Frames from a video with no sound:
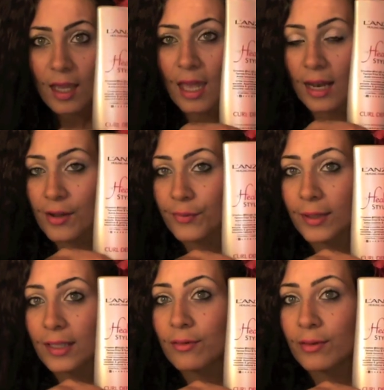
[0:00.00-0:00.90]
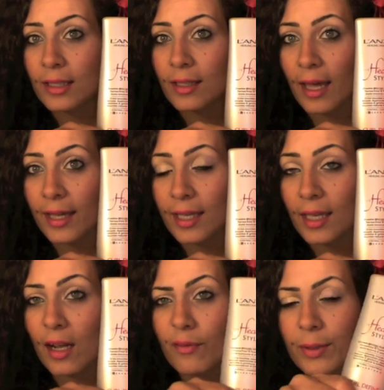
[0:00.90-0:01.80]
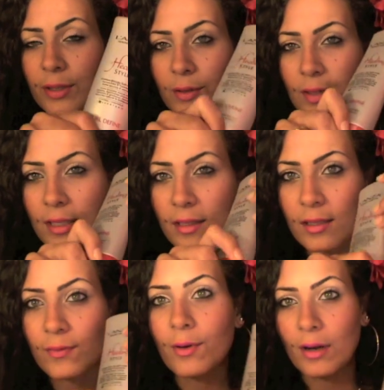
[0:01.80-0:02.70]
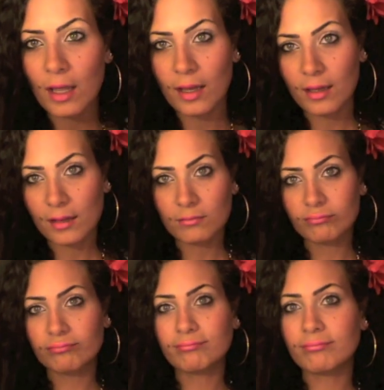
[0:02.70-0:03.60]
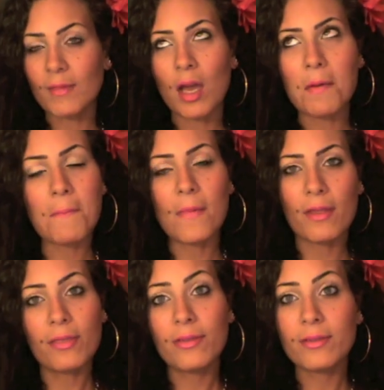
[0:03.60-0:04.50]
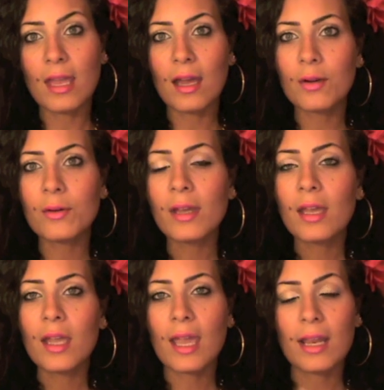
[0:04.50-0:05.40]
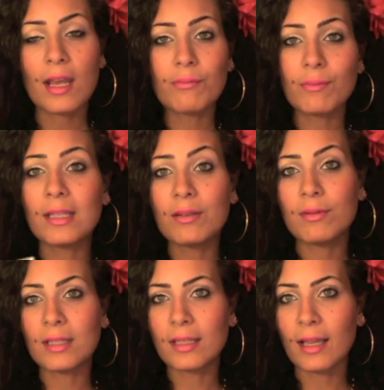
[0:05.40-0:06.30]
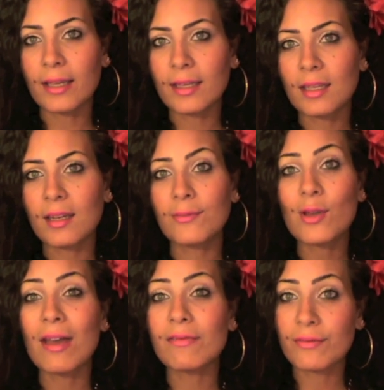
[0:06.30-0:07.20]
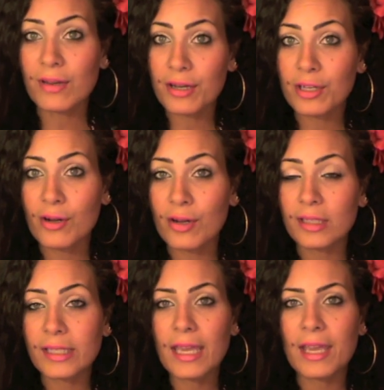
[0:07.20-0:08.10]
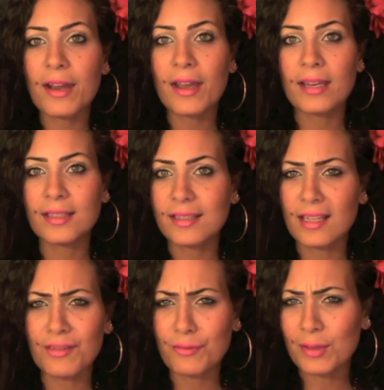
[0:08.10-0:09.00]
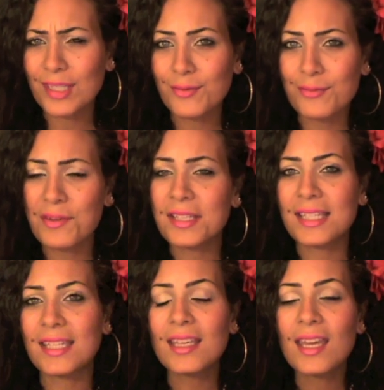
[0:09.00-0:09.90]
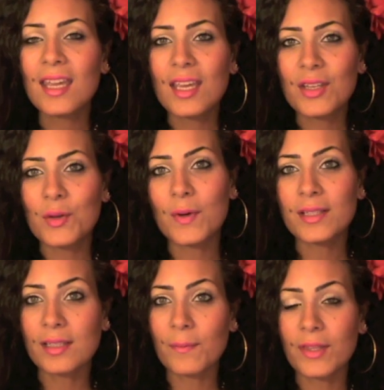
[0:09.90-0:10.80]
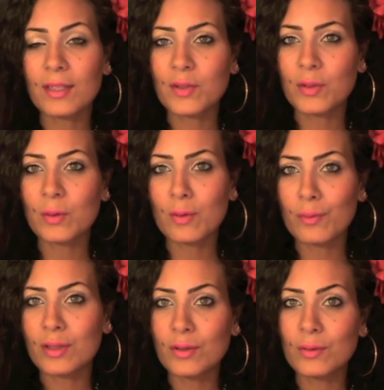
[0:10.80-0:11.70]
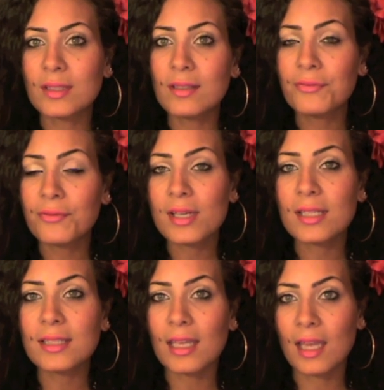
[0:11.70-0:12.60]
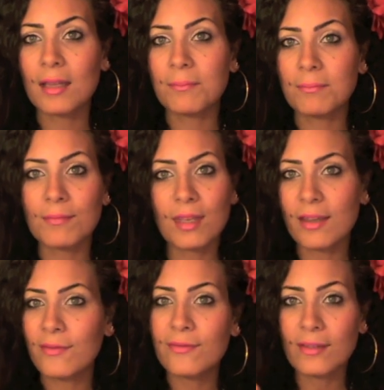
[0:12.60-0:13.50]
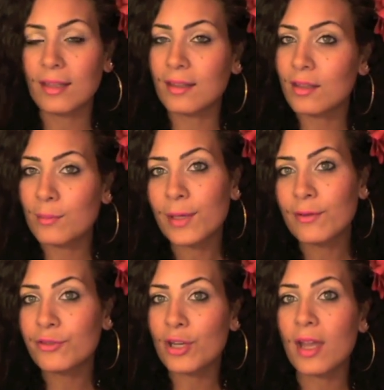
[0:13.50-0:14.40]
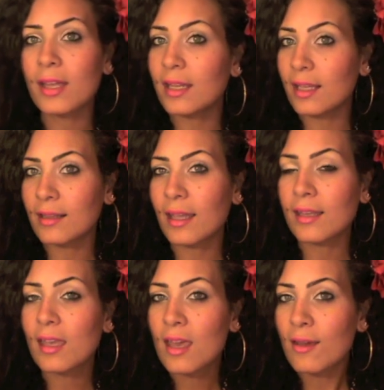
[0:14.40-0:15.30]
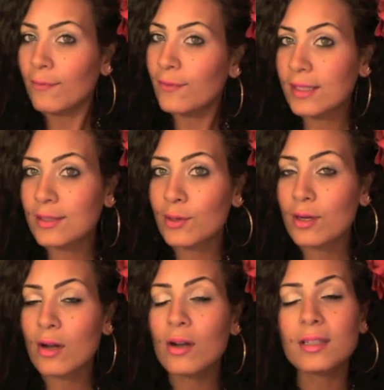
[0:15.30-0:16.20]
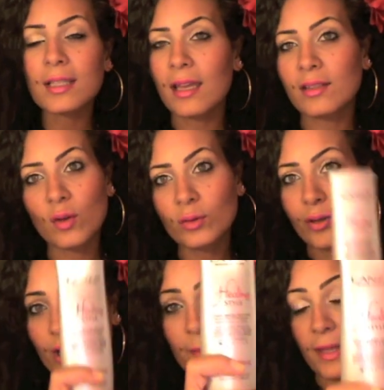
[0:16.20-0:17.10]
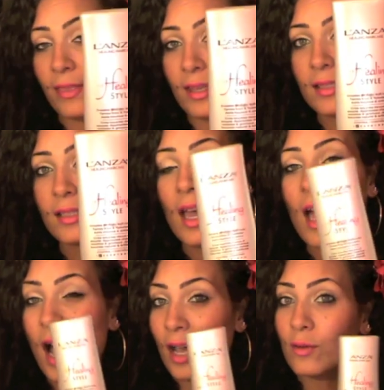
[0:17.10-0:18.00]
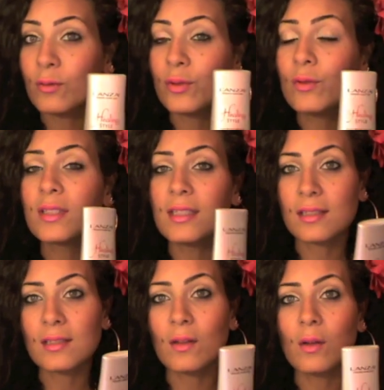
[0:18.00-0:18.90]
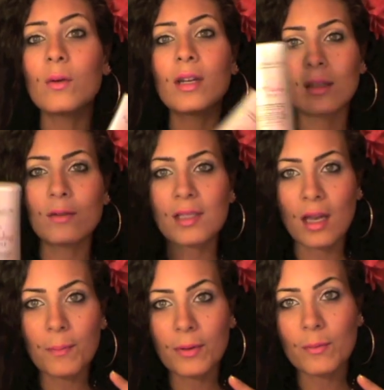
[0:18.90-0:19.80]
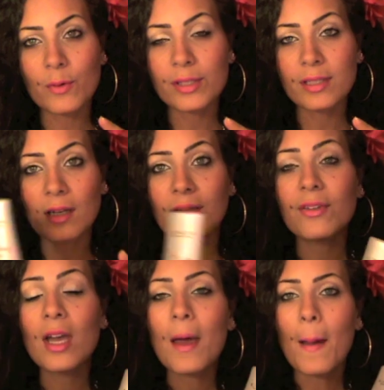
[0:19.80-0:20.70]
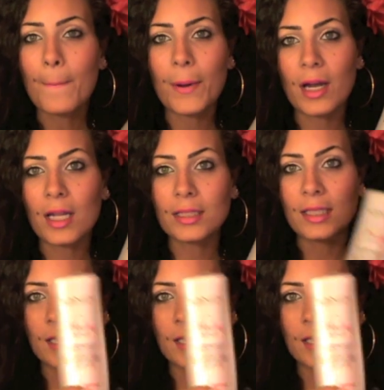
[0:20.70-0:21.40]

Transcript: and I really really like it I've been using this for like a month now and I really really like it if you have a very curly hair and it's like really frizzy you want something to reduce the frizz and give a little bit of shine and like fix your curls I totally recommend this I don't use this alone I use couple more stuff but